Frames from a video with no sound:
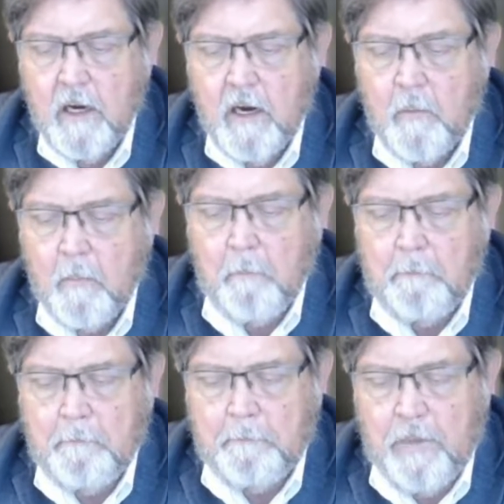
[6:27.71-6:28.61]
Um,
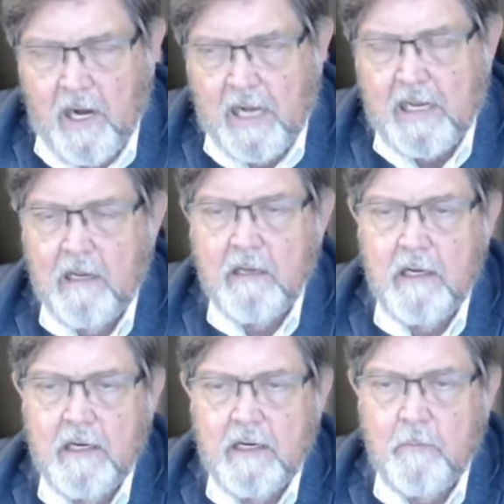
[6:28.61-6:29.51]
but
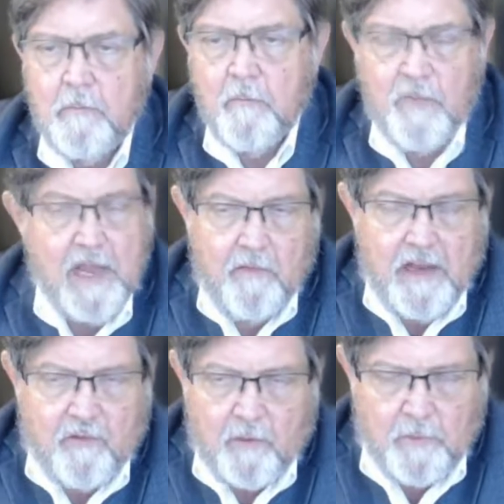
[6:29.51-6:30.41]

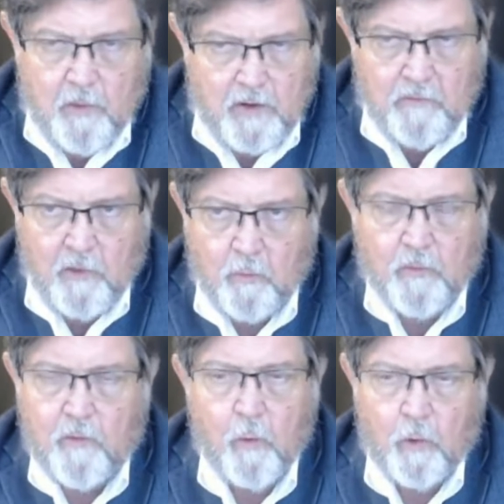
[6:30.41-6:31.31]
that's something you have no
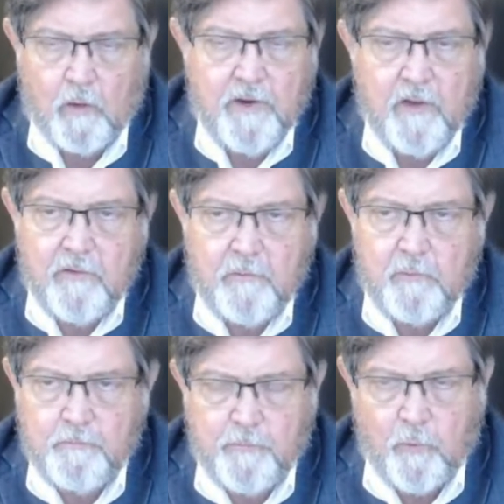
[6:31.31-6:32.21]
control of.
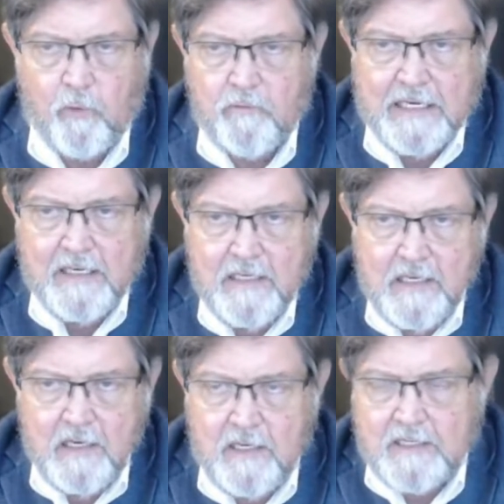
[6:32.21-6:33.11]
It's sort
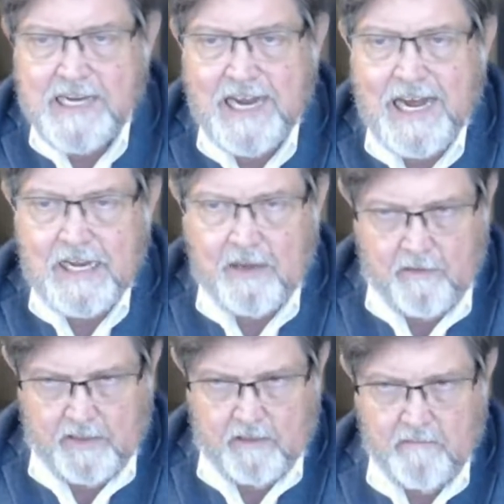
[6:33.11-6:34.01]
of tied to
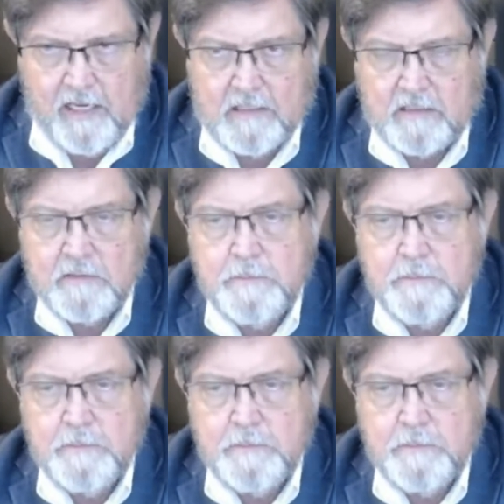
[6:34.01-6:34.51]
the event.